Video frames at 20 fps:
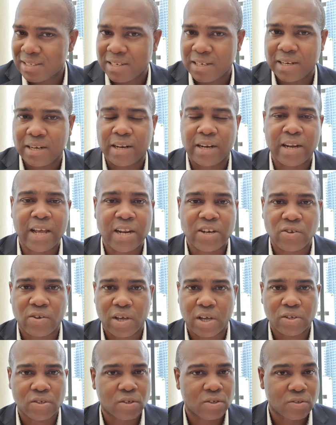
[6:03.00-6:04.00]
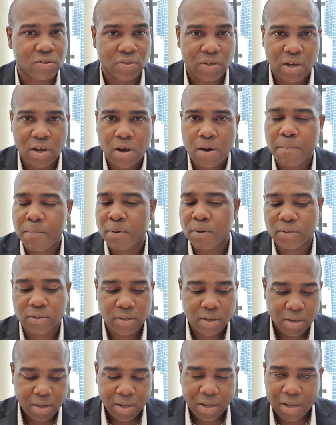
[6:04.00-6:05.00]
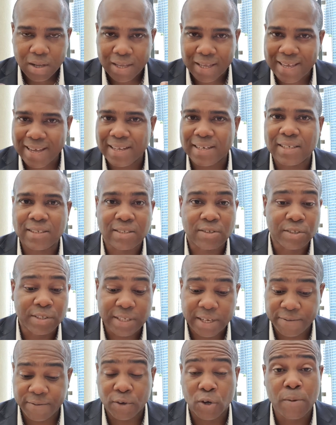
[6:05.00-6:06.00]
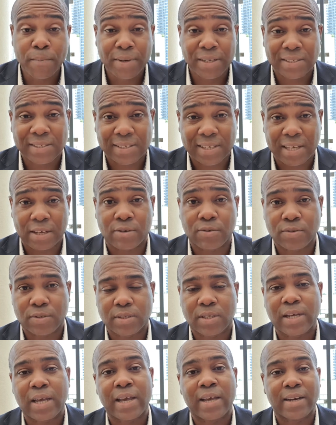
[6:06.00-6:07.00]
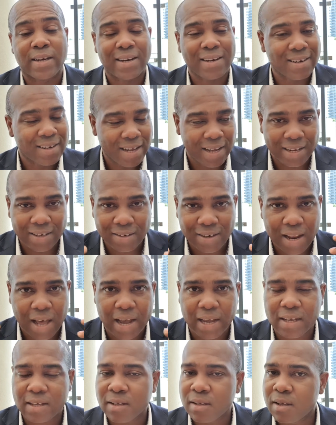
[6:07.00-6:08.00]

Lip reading: in an education to help us develop these skills in like